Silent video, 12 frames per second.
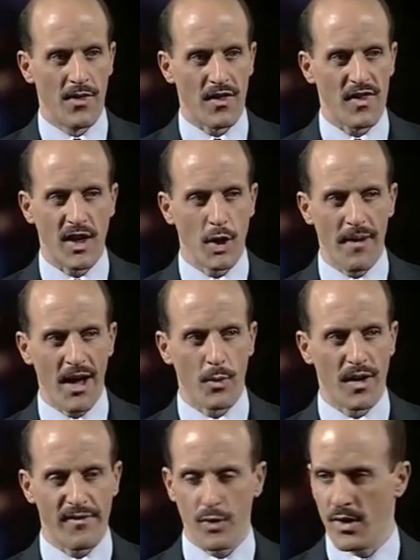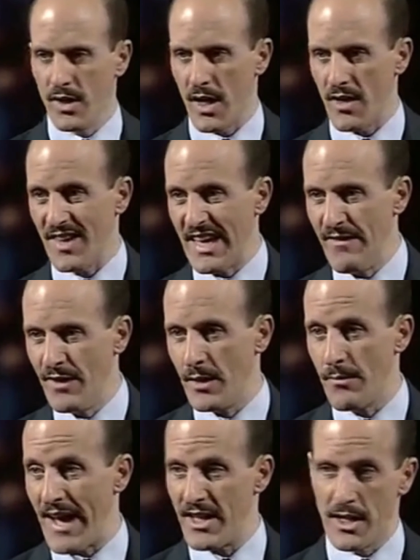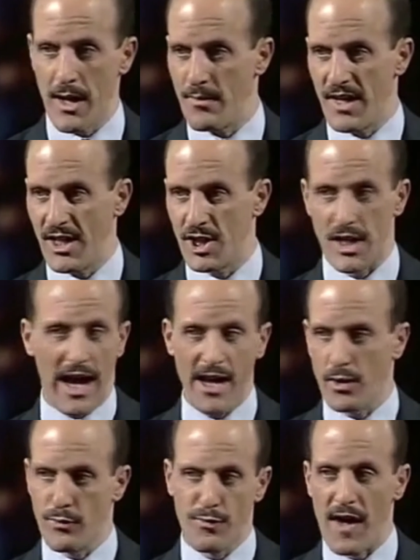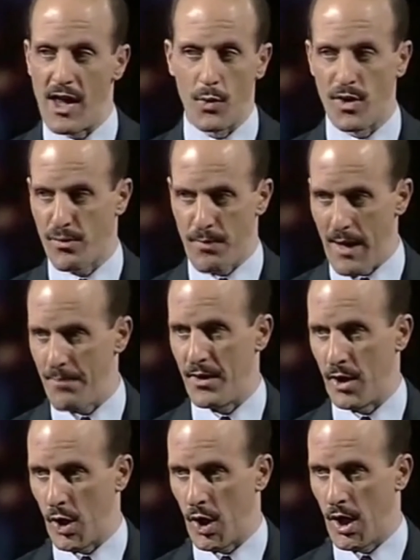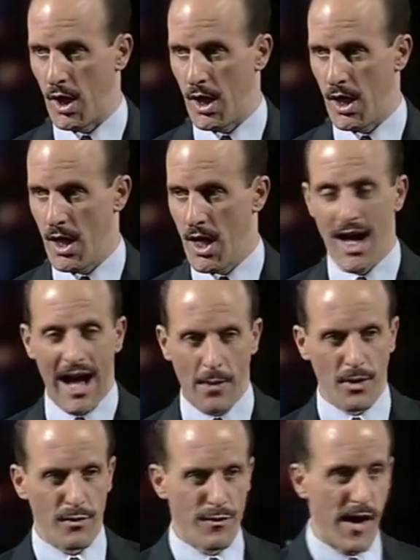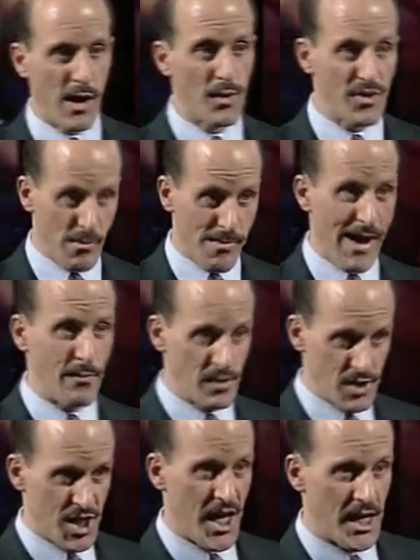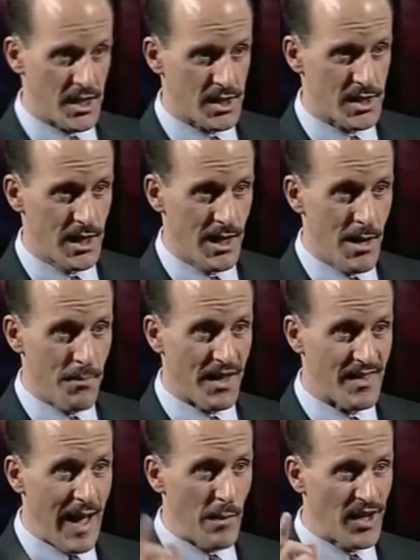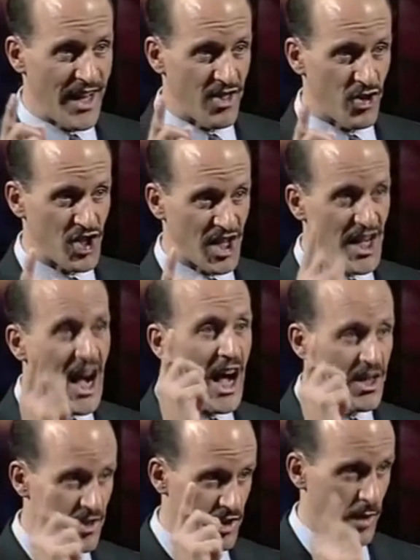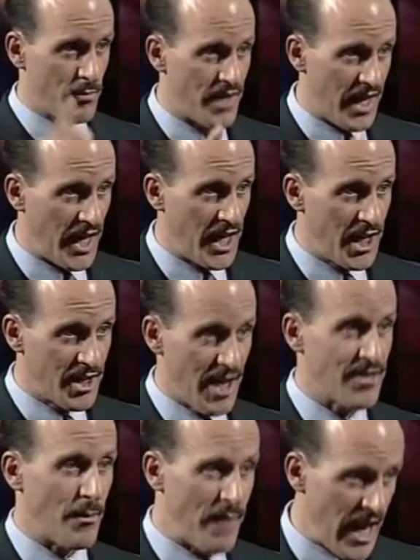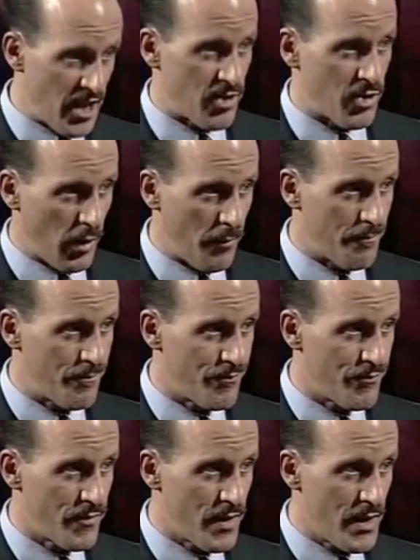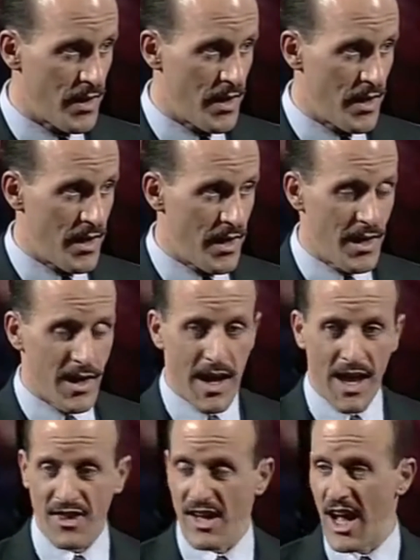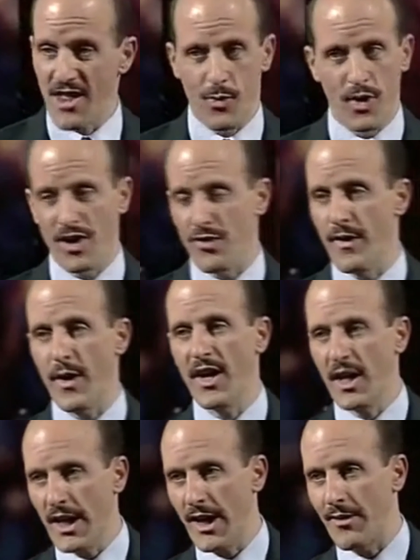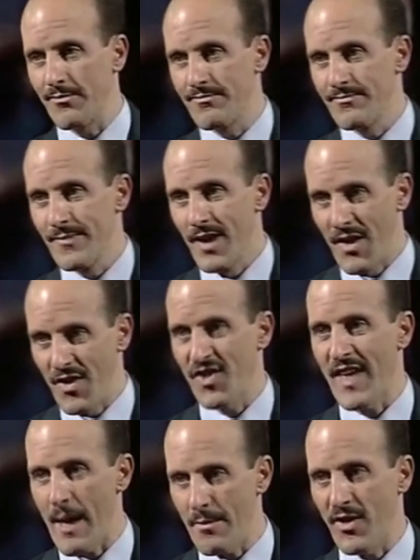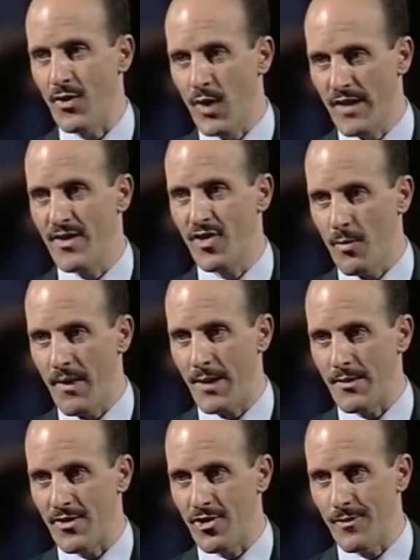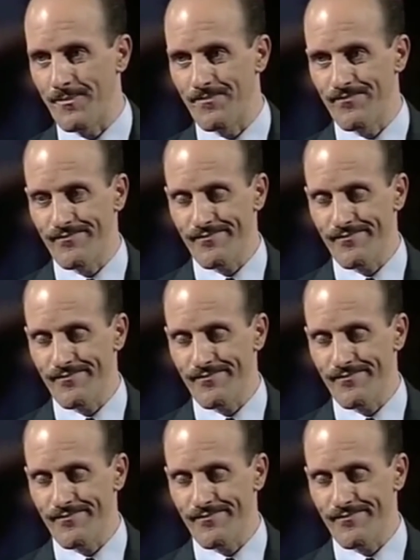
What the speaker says: that say, no matter what everyone does, even in my denomination, I don't follow what's popular. I want to follow what the Bible says, because I will answer to God someday, not the pastor. And God's word is very clear, and the Sabbath is one of his commandments.